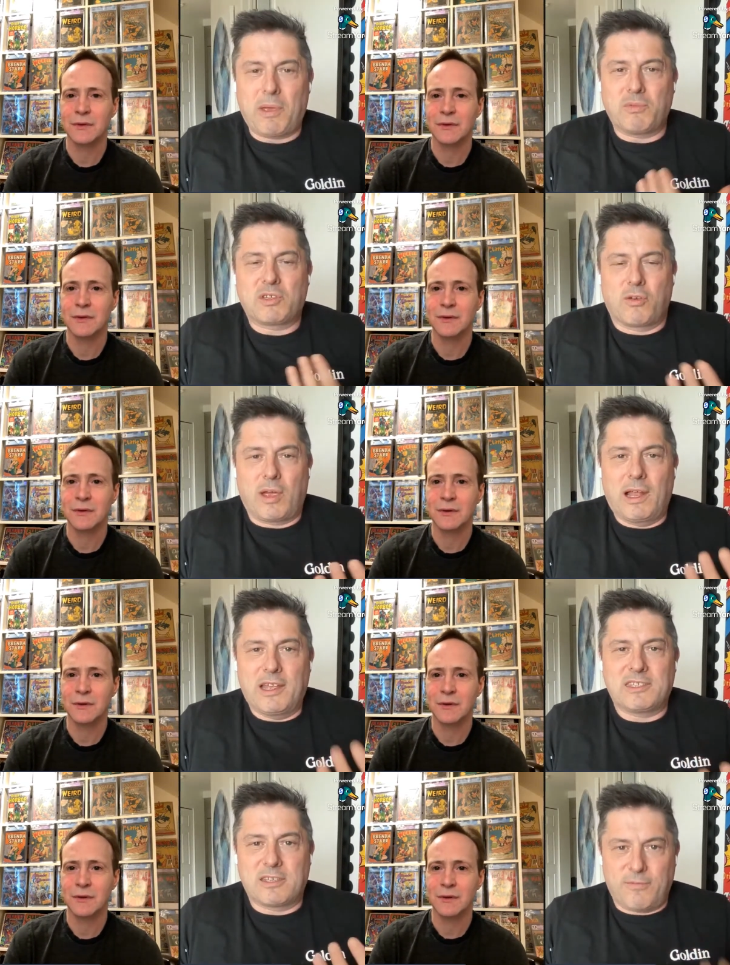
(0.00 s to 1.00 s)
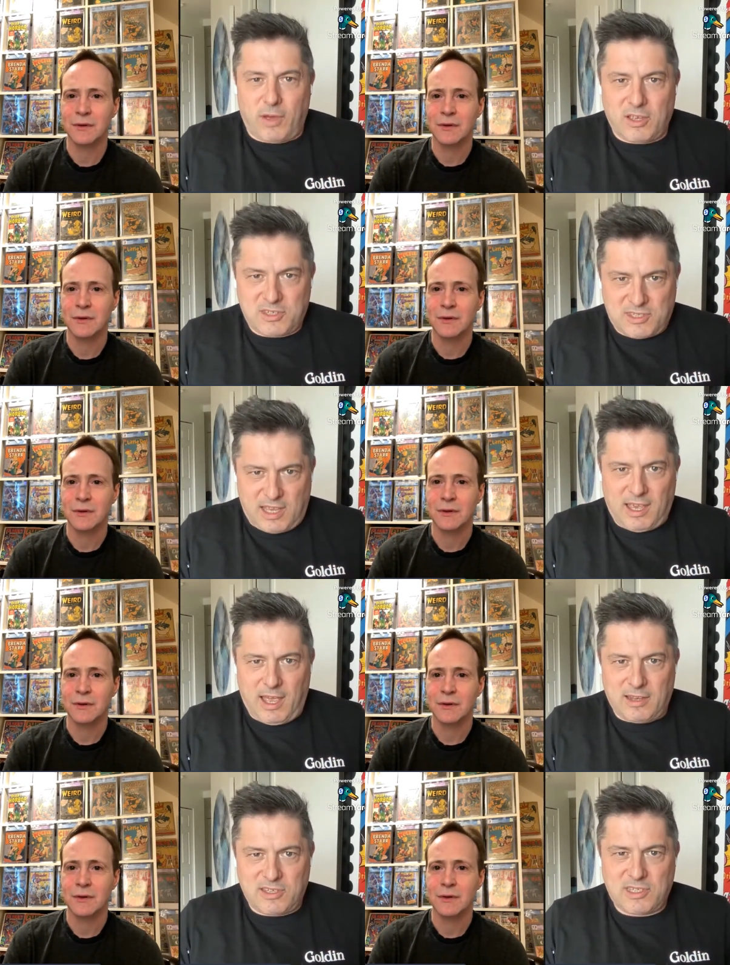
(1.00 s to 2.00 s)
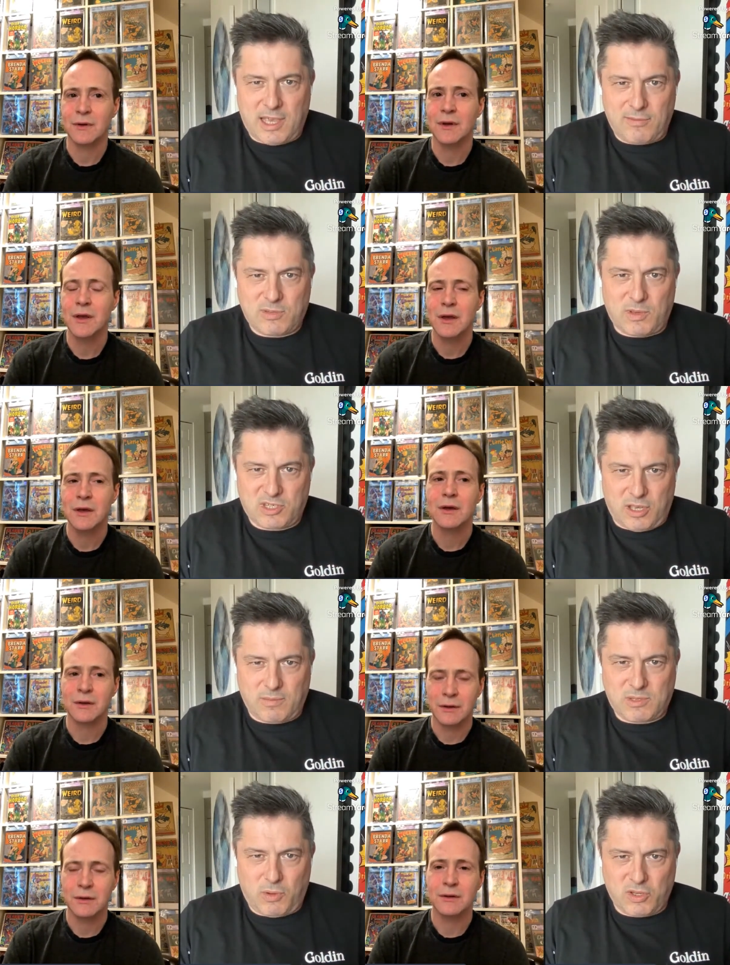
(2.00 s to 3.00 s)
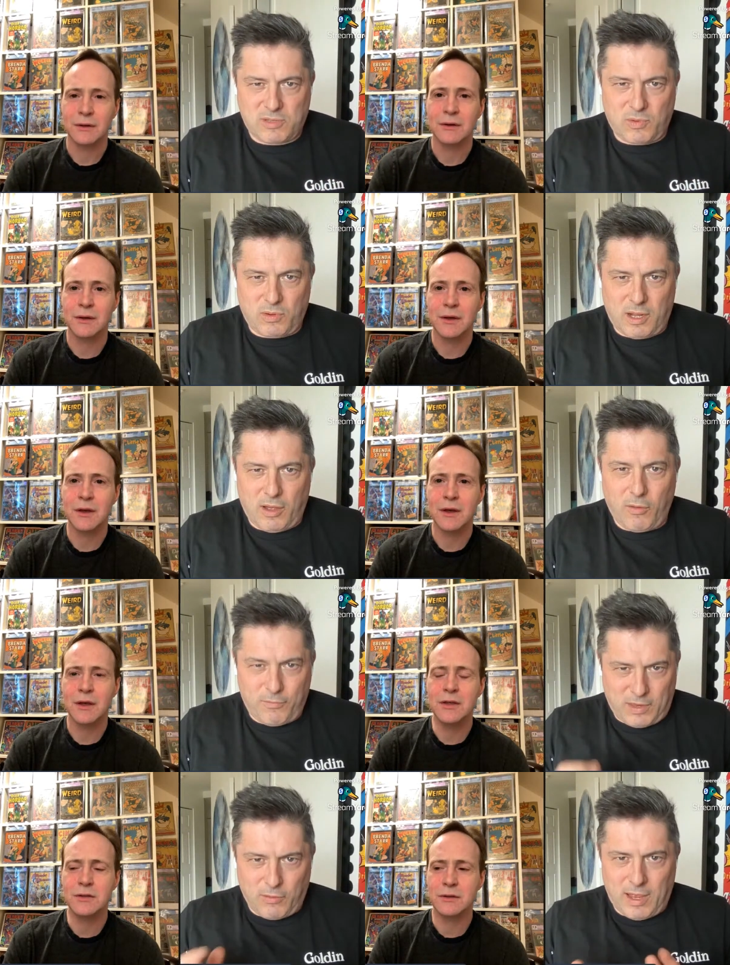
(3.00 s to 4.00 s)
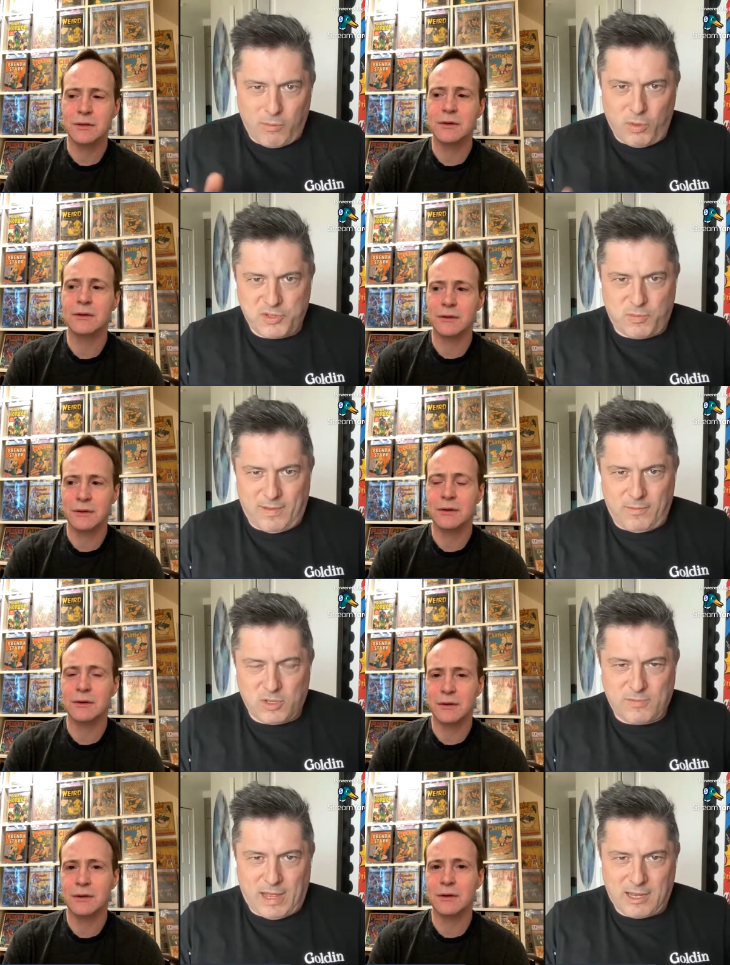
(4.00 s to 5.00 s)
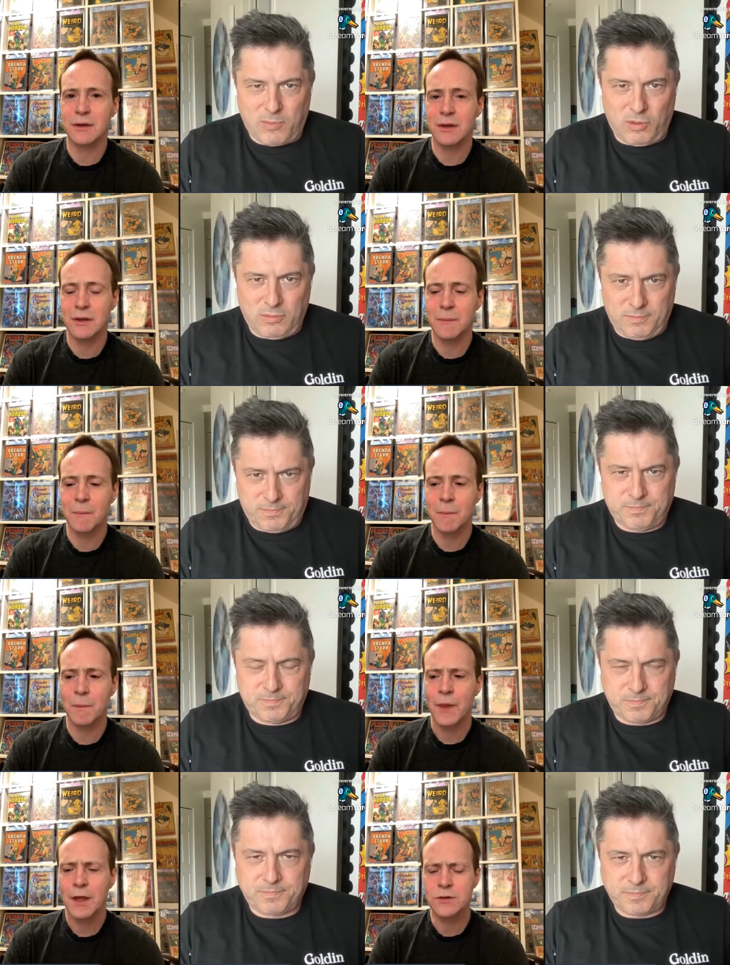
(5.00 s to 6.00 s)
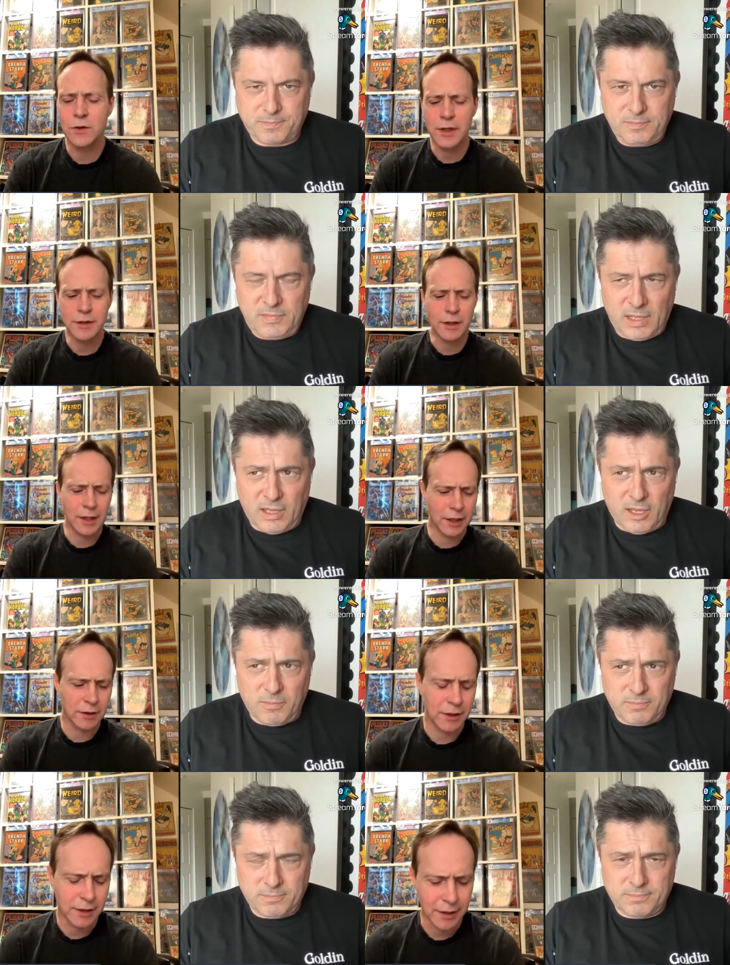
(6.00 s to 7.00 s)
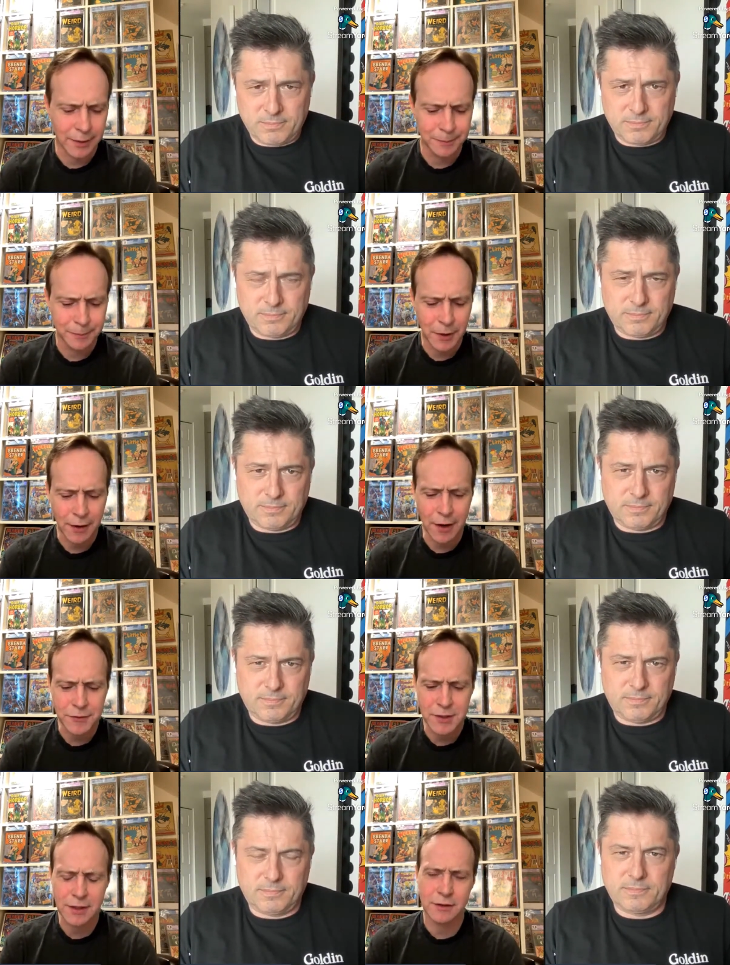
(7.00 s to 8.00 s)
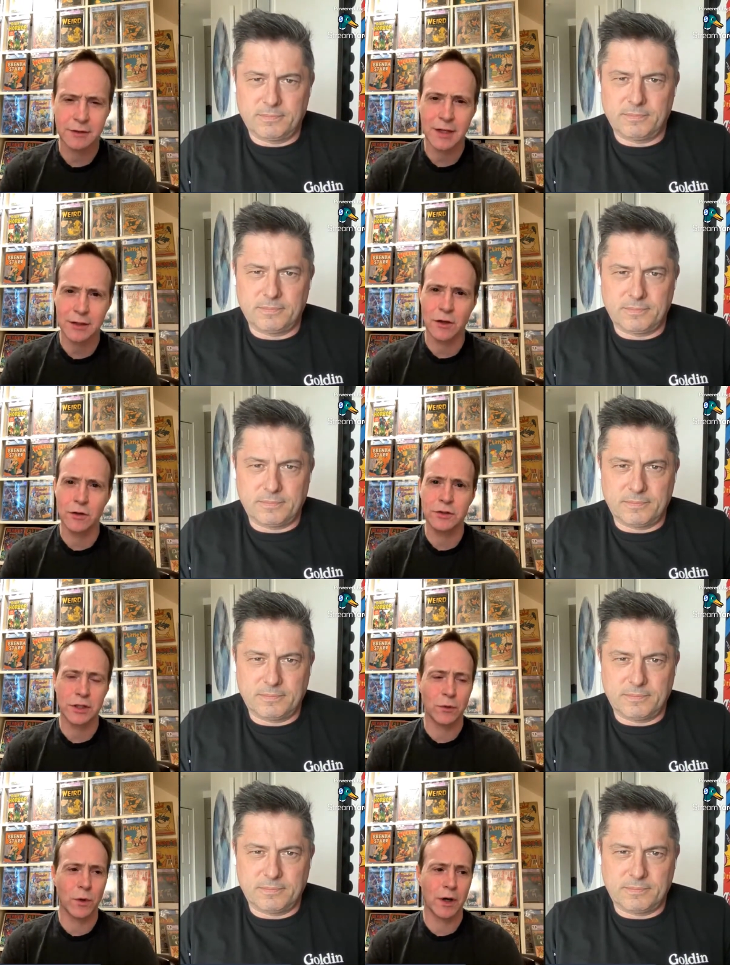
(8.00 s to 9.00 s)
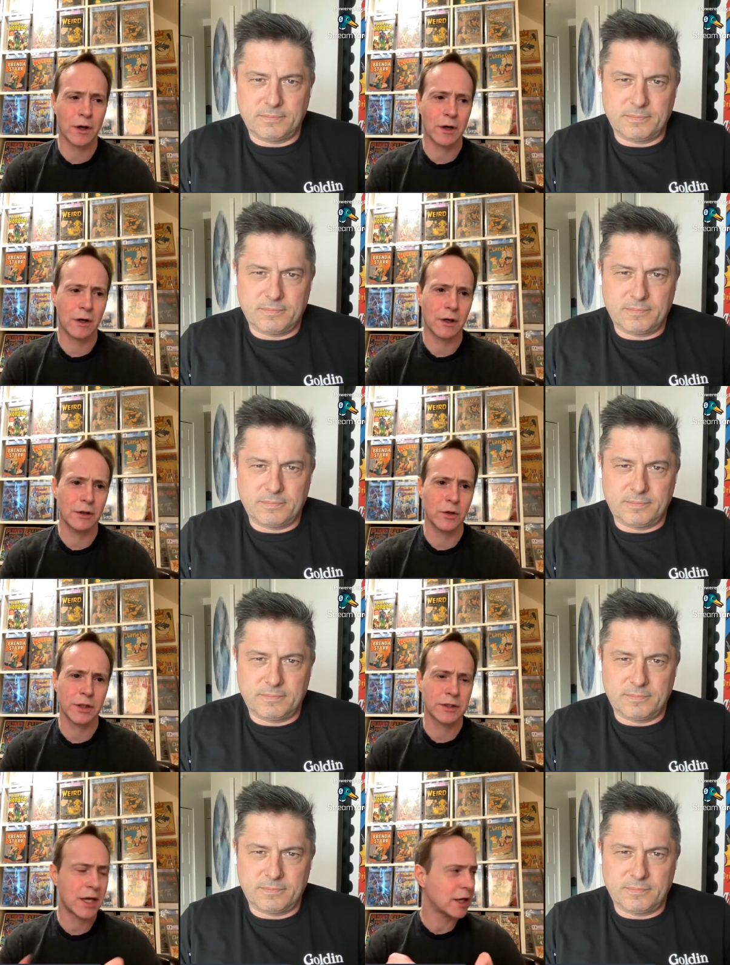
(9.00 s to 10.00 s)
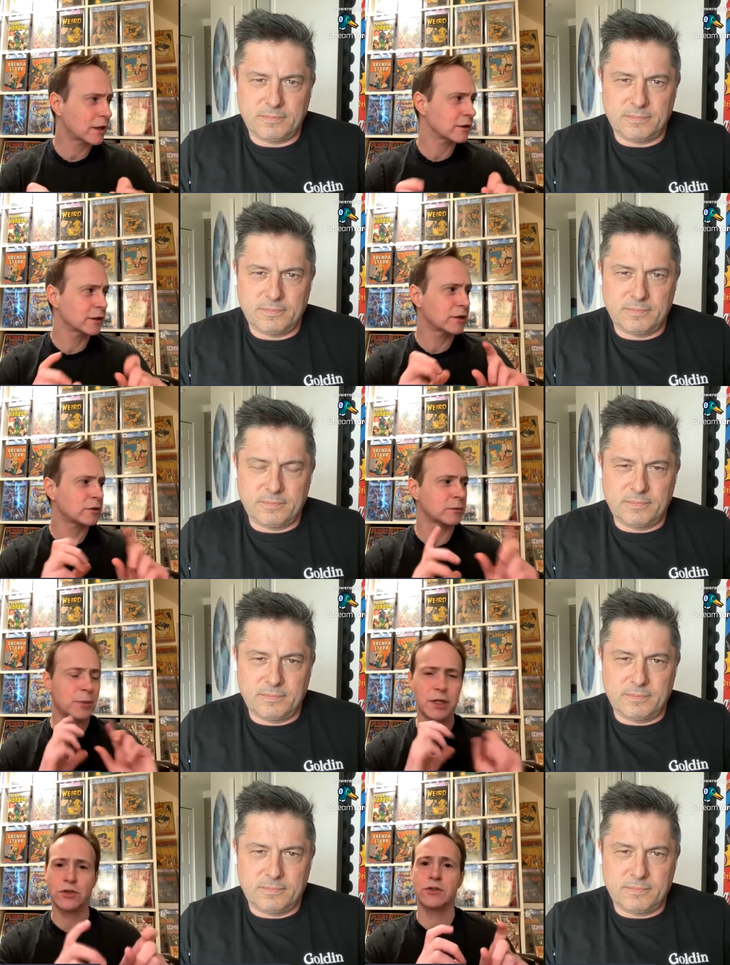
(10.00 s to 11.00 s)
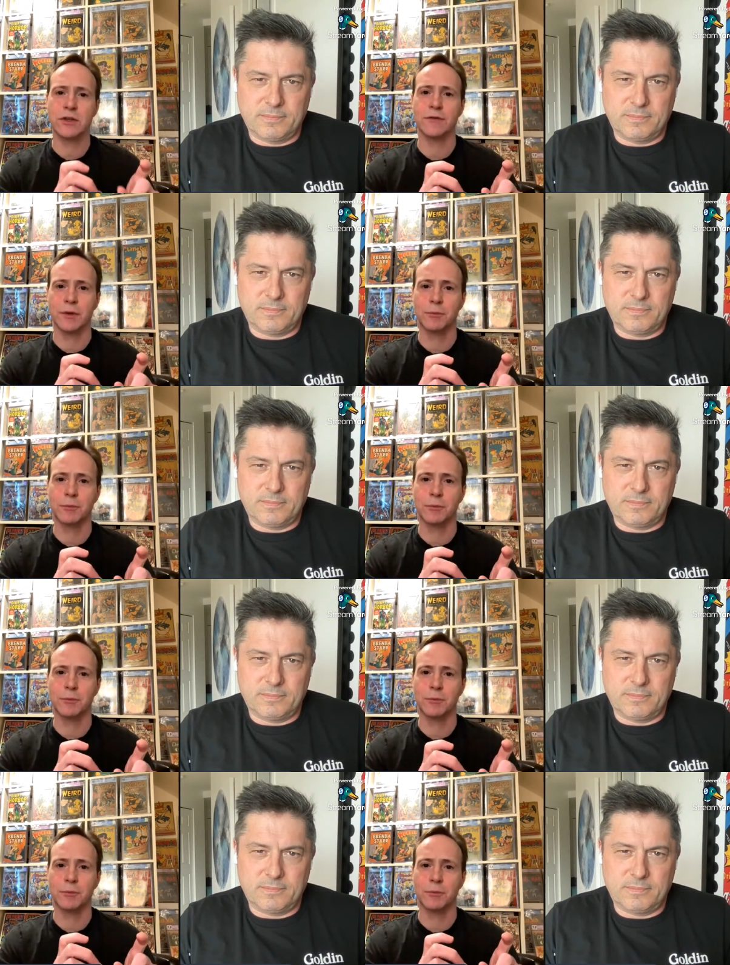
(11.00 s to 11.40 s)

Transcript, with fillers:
Speaker 1: get people to create a list as fast as they can to save as much time as possible, and I'll figure out what's what's valuable.
Speaker 2: Is there anything like uh, like um, I, I've seen technology where you can take little pictures of the